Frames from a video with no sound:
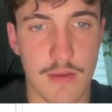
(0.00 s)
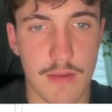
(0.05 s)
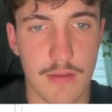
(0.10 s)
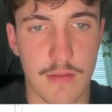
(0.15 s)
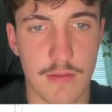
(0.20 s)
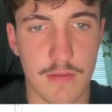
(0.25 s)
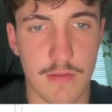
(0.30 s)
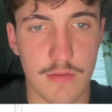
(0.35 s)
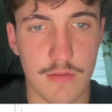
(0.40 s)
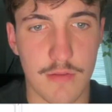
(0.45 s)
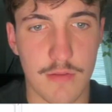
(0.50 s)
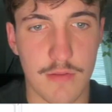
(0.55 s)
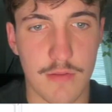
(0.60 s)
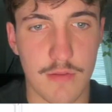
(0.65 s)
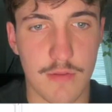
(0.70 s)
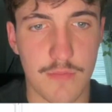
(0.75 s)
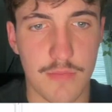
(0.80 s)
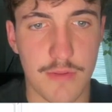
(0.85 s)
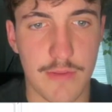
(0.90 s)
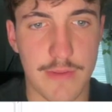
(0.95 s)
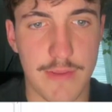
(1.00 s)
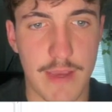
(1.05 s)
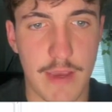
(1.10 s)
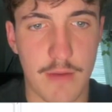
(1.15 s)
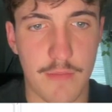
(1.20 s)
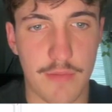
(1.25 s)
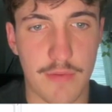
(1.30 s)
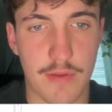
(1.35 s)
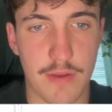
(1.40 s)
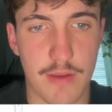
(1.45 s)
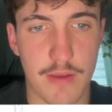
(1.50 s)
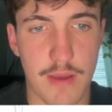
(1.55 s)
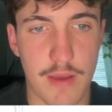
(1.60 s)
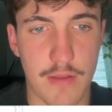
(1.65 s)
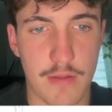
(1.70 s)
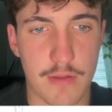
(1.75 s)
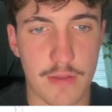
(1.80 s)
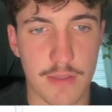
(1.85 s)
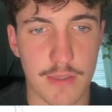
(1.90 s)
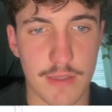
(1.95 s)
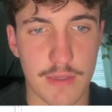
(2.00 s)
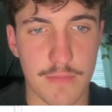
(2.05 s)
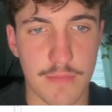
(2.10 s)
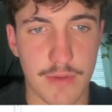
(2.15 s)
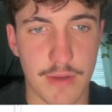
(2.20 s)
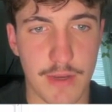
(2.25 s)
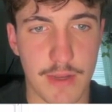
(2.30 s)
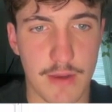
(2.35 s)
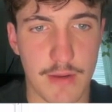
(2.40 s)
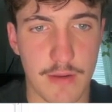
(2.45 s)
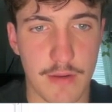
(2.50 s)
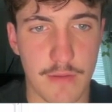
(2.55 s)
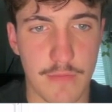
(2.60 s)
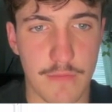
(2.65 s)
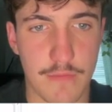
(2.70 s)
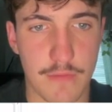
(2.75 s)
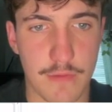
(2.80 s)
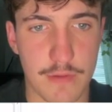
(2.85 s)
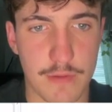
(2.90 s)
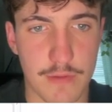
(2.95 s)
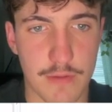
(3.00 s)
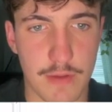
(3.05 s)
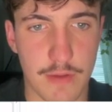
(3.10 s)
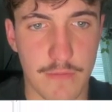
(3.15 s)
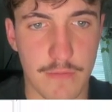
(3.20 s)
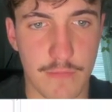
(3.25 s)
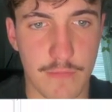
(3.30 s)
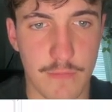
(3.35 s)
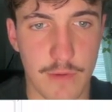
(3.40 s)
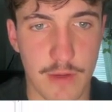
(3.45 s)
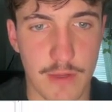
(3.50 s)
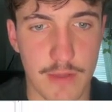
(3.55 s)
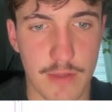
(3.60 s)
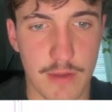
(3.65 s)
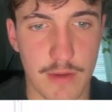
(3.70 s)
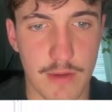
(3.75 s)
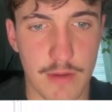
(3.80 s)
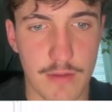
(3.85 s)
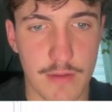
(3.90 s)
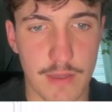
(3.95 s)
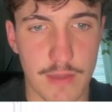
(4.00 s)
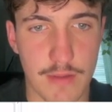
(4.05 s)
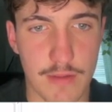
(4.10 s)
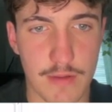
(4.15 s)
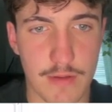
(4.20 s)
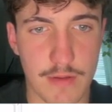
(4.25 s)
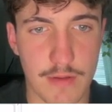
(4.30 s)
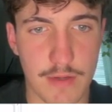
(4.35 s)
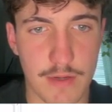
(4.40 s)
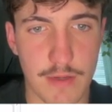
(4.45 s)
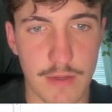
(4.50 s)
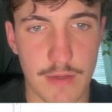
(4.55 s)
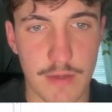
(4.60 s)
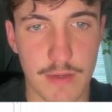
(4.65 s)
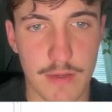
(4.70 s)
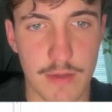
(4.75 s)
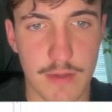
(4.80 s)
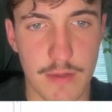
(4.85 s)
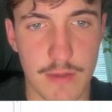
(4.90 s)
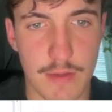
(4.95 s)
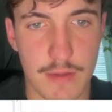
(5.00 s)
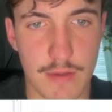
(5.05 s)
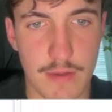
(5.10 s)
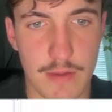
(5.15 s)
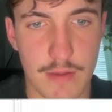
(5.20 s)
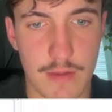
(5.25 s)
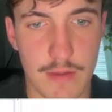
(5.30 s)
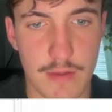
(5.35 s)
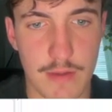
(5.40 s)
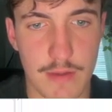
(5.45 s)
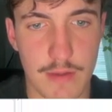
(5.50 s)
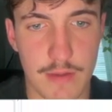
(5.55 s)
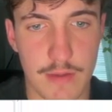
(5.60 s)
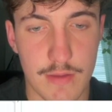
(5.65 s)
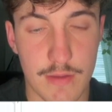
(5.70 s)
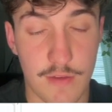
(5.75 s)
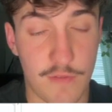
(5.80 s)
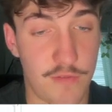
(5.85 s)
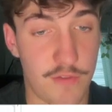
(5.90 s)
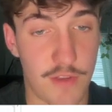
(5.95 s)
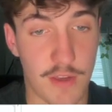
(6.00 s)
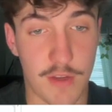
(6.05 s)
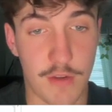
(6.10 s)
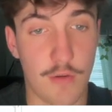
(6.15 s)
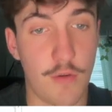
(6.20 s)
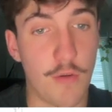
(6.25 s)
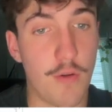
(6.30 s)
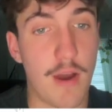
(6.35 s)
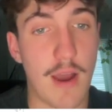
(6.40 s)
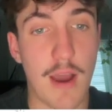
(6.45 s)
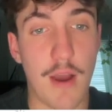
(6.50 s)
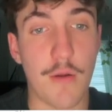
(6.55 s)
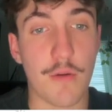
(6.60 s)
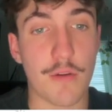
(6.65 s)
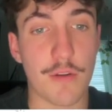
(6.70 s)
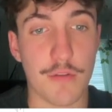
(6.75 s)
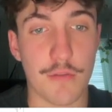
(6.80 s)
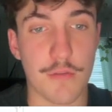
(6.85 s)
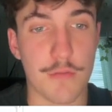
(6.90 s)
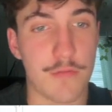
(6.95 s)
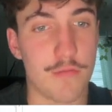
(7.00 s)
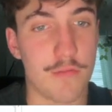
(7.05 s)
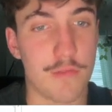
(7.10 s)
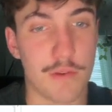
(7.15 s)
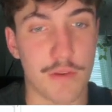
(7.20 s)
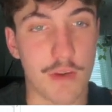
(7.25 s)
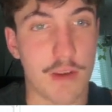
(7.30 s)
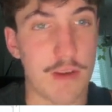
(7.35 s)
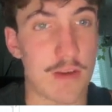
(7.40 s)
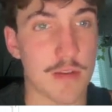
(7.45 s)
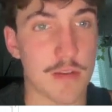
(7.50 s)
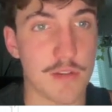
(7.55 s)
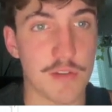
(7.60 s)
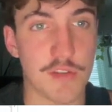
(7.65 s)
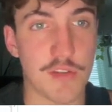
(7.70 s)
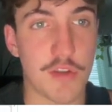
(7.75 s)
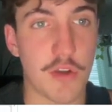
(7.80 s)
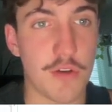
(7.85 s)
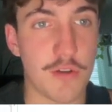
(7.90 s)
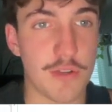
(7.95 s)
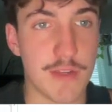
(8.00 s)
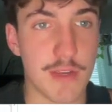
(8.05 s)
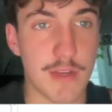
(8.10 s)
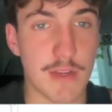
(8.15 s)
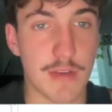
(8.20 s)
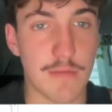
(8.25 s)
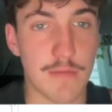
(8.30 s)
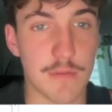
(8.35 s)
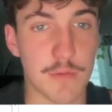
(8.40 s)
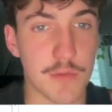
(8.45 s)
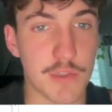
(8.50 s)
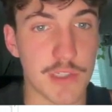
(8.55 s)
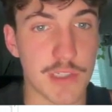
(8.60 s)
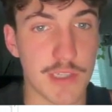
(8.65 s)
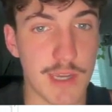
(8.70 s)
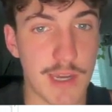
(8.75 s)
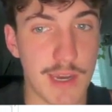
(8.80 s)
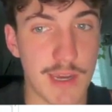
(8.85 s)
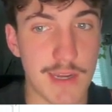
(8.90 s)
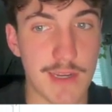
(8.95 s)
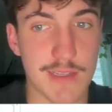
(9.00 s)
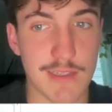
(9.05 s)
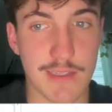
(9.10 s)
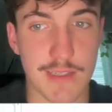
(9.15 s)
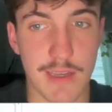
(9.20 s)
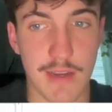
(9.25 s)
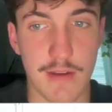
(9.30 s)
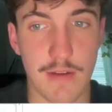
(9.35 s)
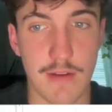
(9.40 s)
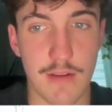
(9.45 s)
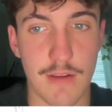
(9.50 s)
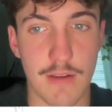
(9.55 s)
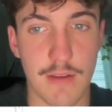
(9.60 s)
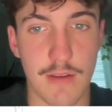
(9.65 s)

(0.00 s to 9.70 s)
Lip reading: Little down play. How long did it play down here for? So like from right there, 10:30 to. So for like a whole hour, you're kind of consolidating, which was kind of scary.